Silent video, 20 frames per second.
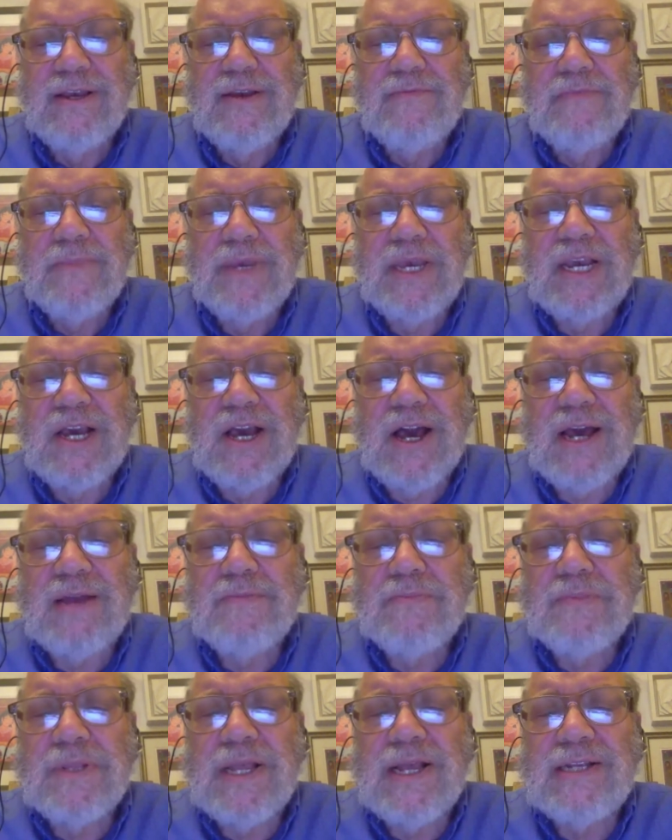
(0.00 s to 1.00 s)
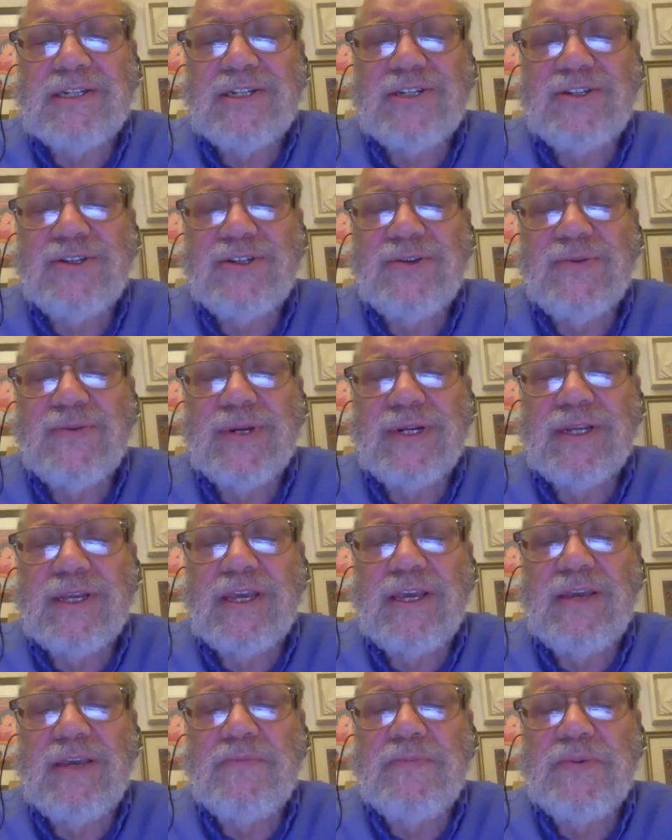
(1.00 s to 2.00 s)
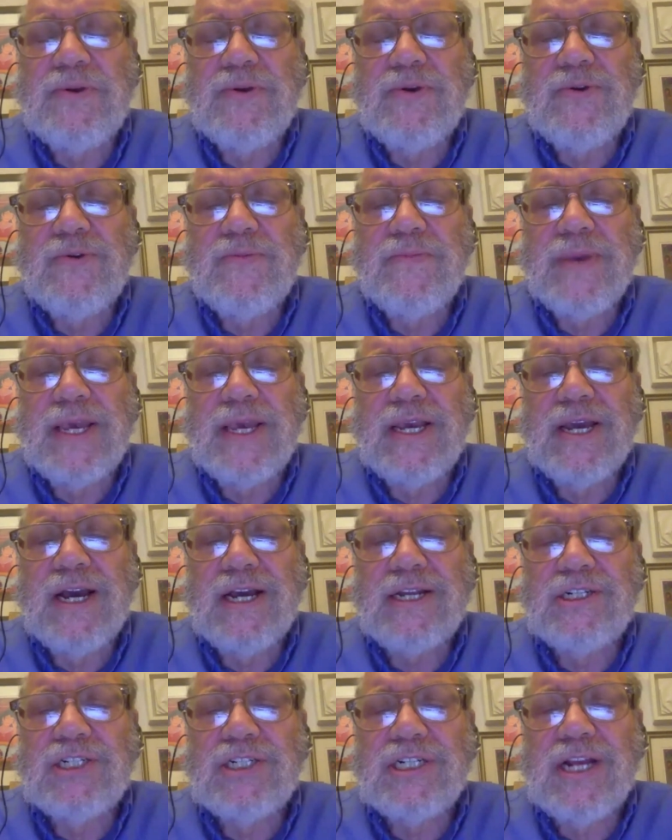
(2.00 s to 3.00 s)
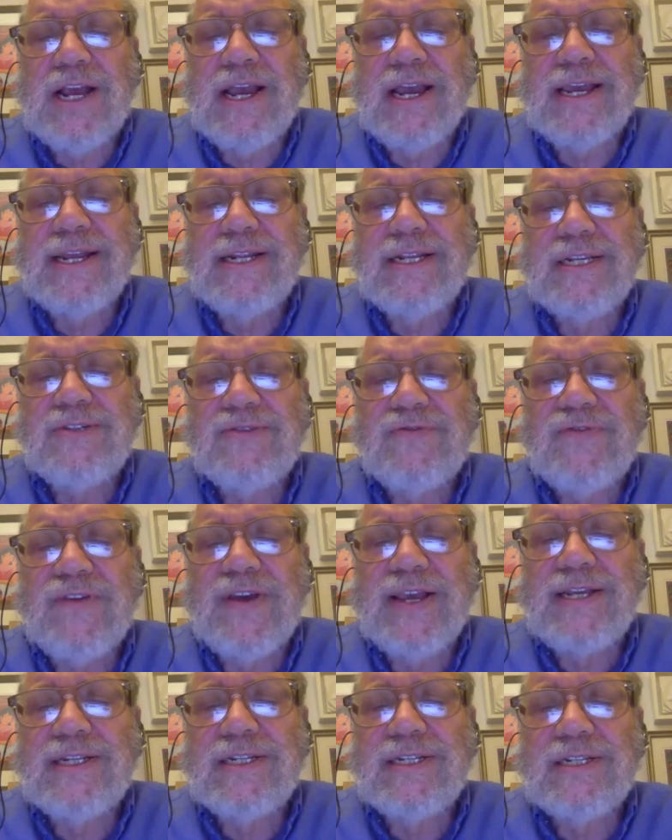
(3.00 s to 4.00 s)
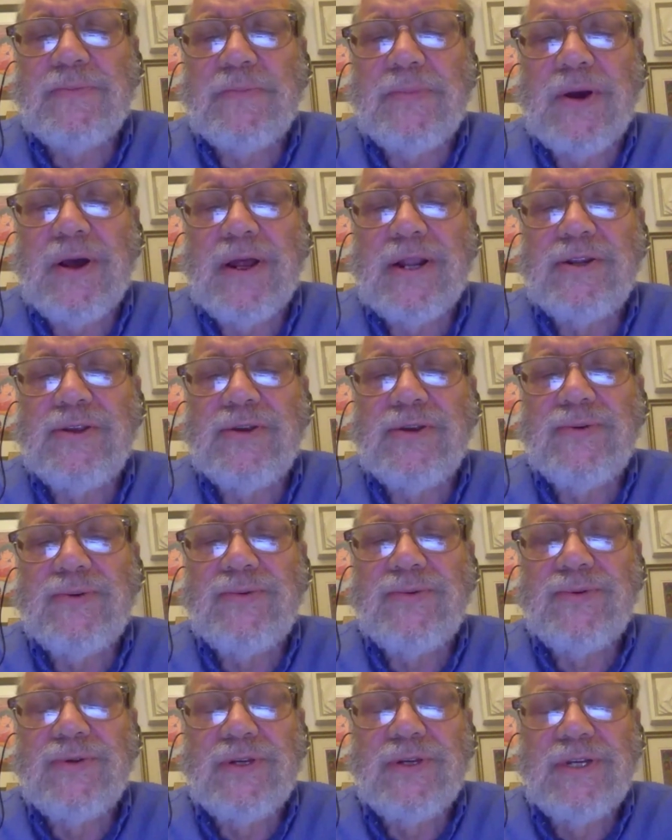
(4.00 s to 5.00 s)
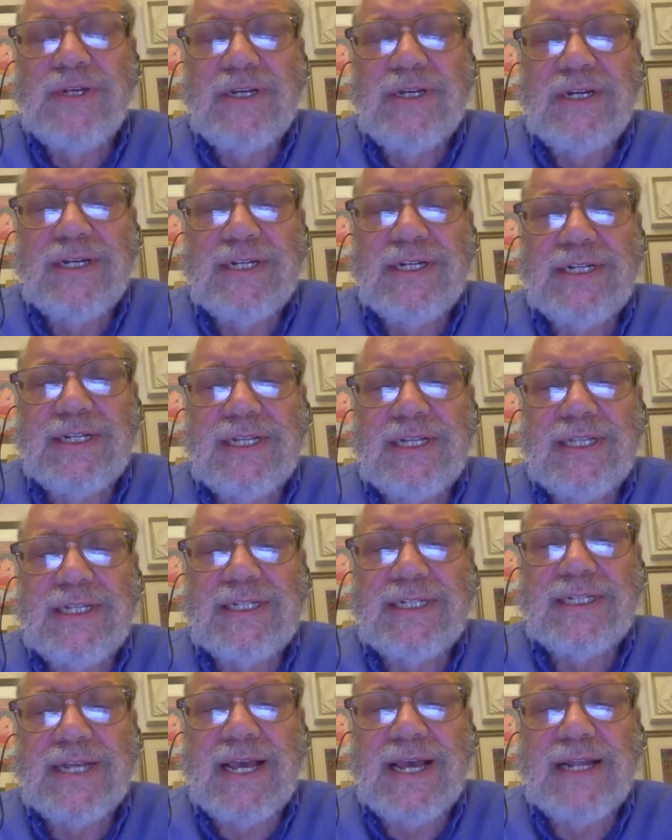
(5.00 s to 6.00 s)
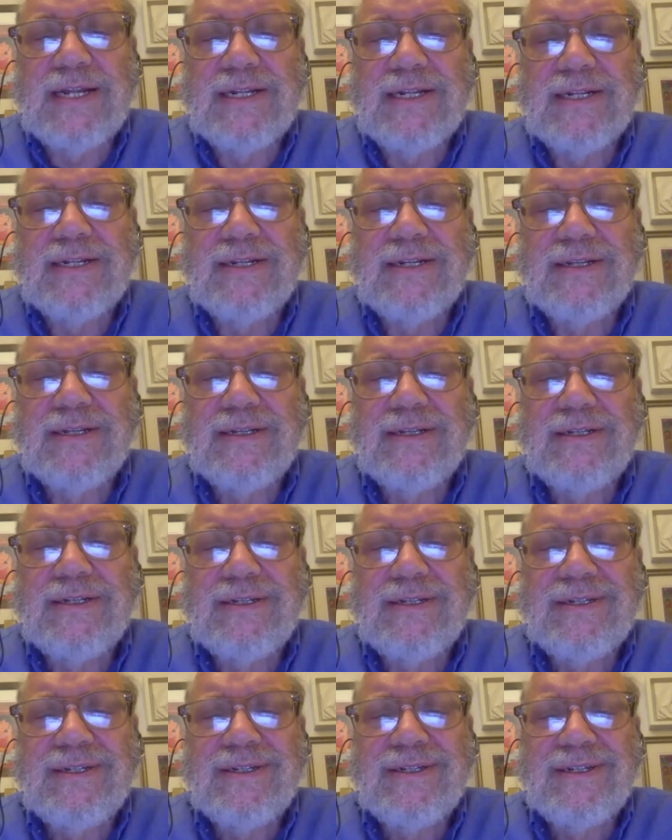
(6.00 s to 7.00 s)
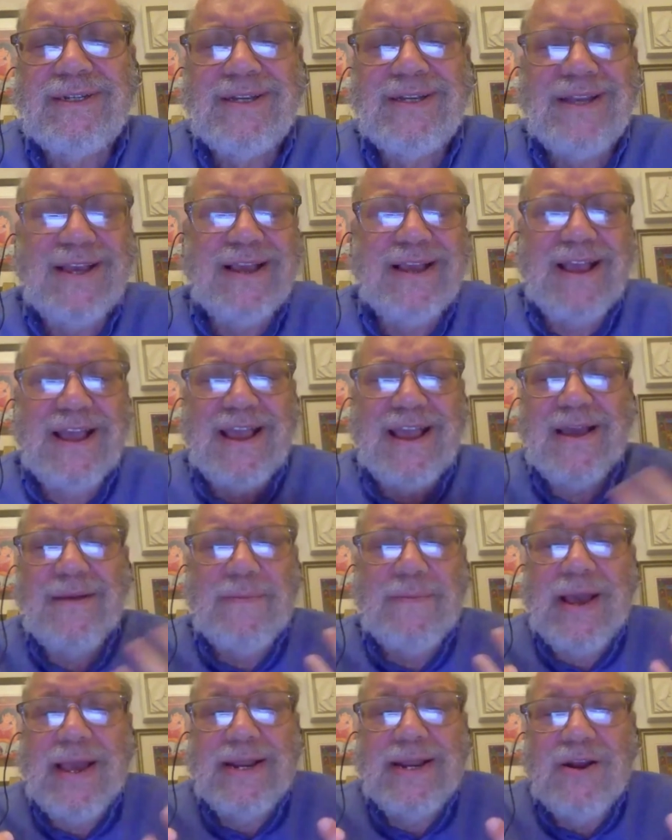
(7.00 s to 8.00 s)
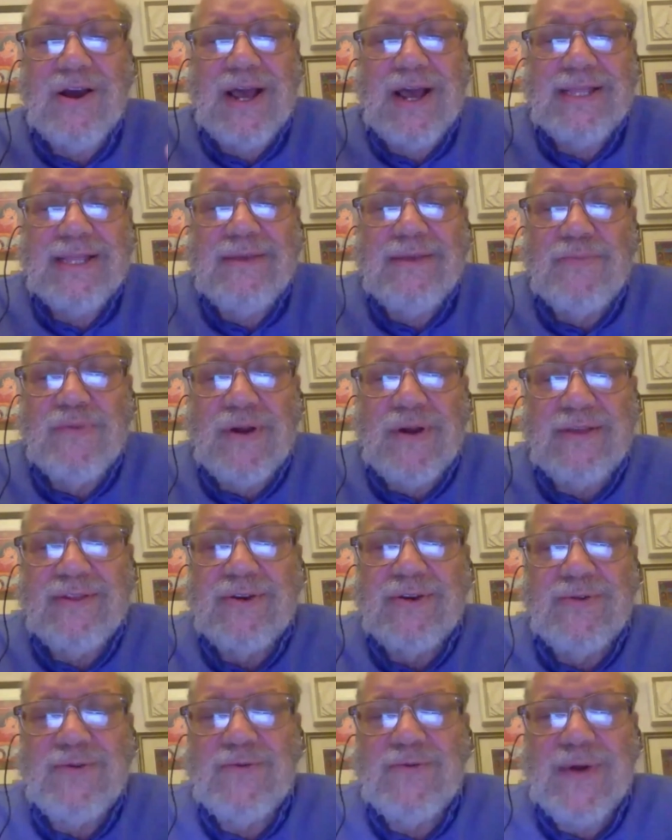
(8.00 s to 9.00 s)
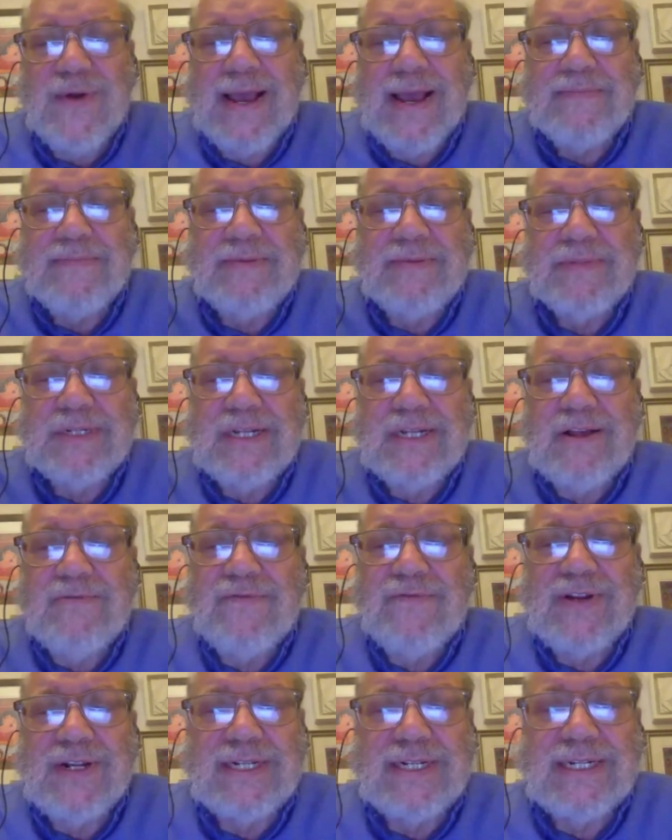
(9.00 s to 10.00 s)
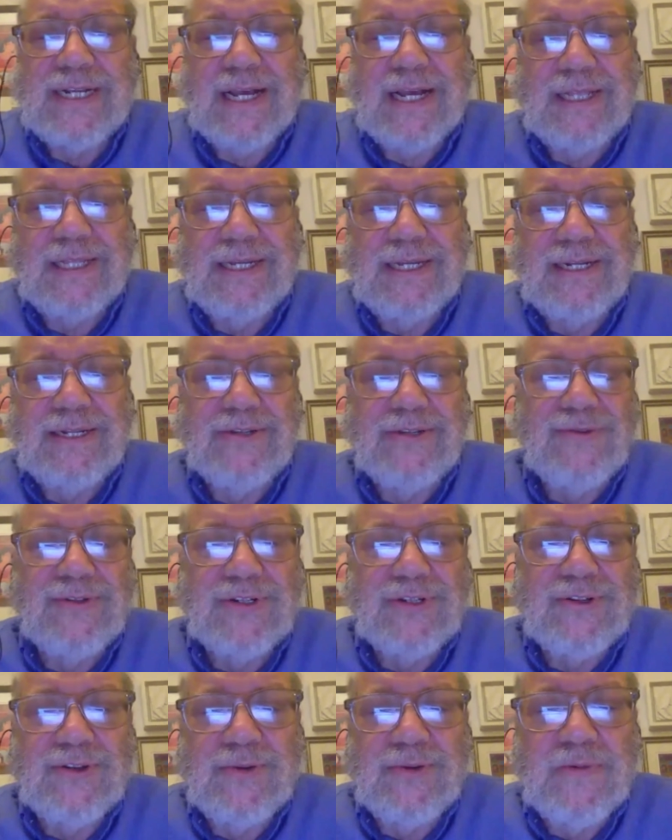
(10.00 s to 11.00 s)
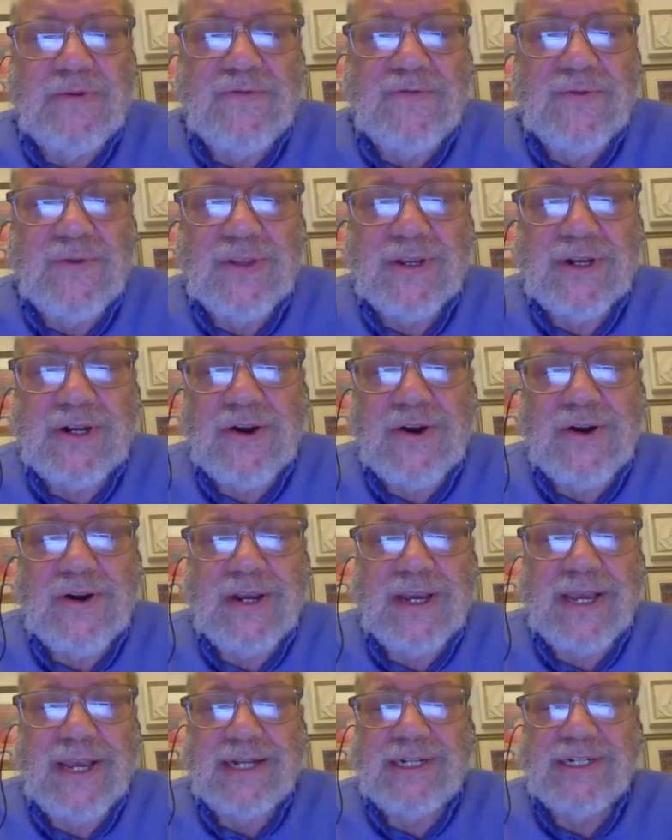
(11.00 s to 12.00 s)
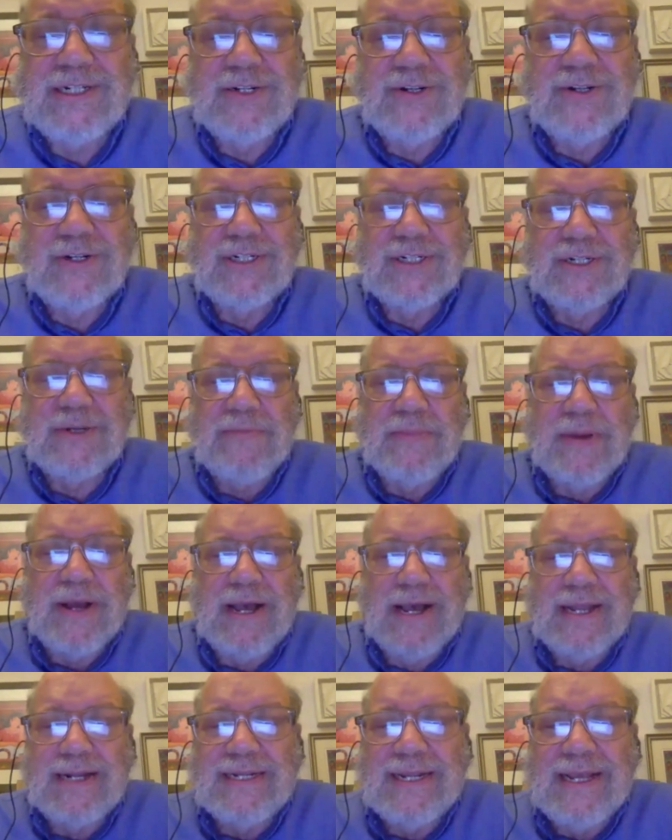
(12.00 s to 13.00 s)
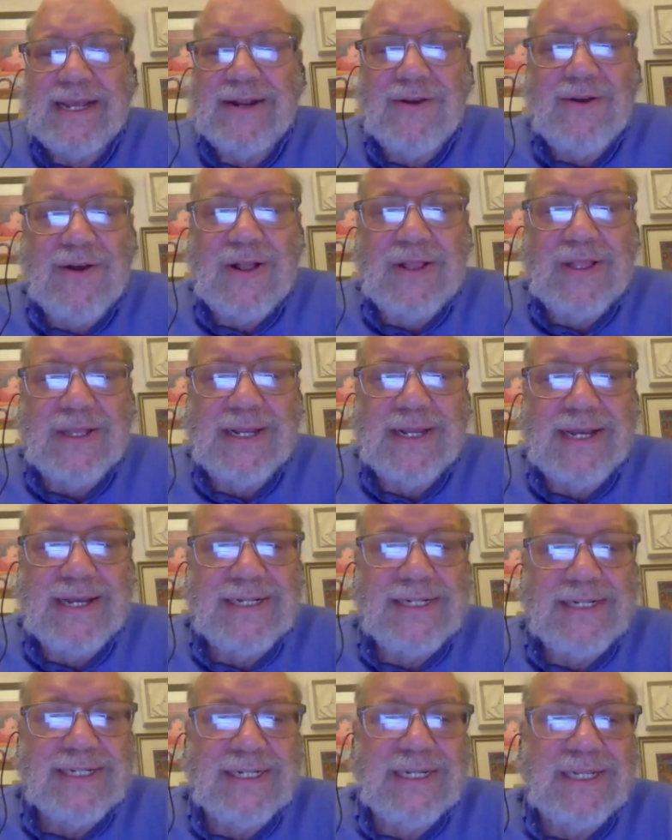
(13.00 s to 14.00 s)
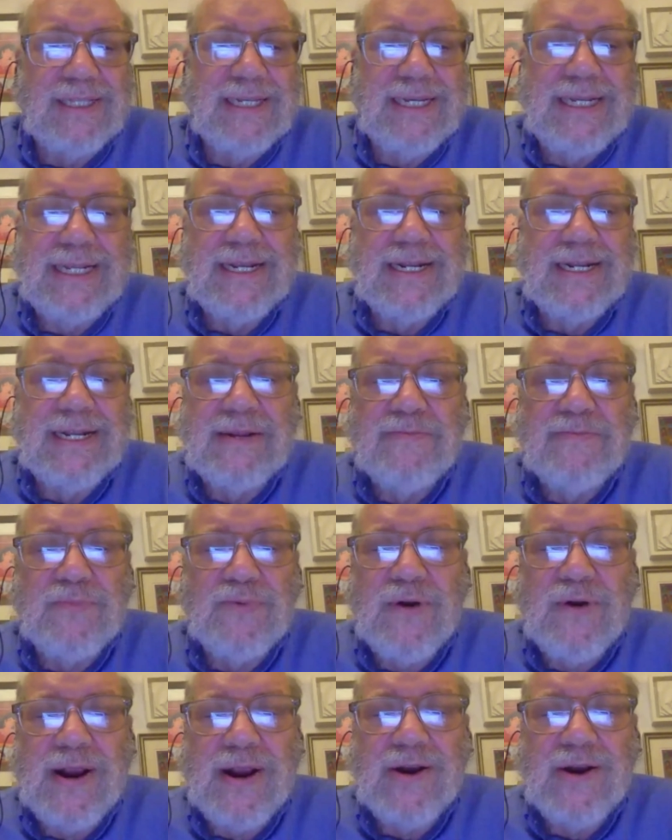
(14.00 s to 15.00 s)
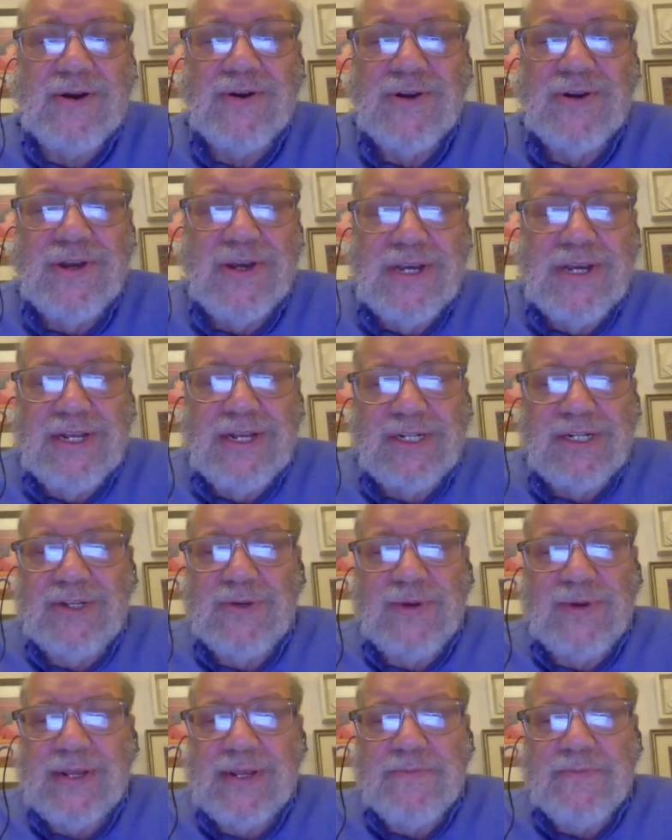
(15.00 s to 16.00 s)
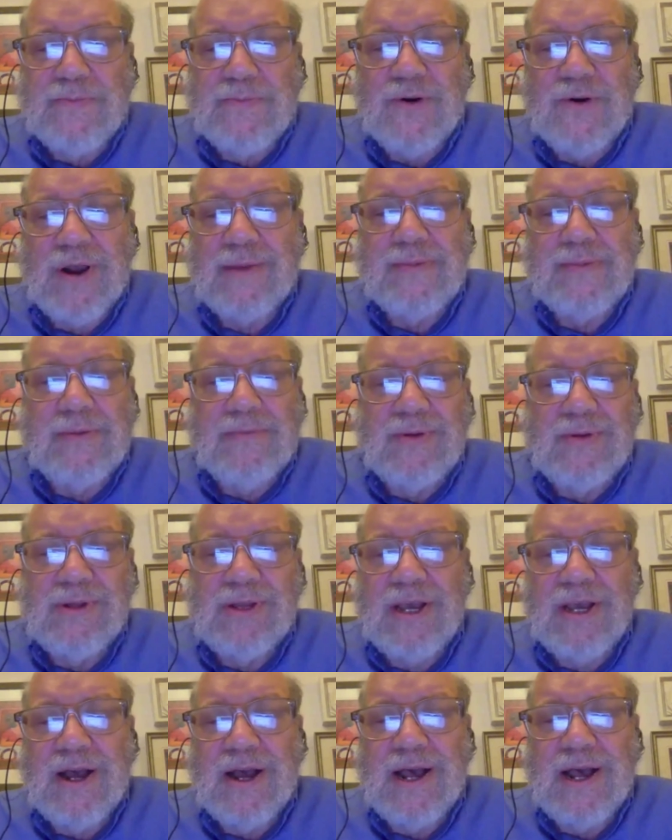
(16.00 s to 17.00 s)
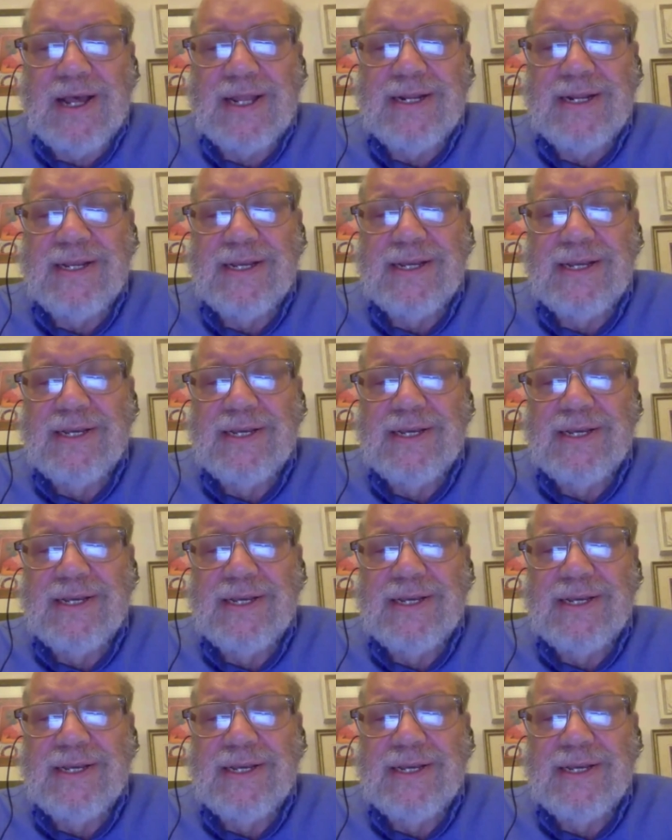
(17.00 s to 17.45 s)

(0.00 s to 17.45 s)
May God bless you and keep you. May God shine his face upon you until its end. Am I not the brother who wrapped himself in a talit, who stood before the congregation on Shabbat and holidays to lead it in prayer to an improbable God?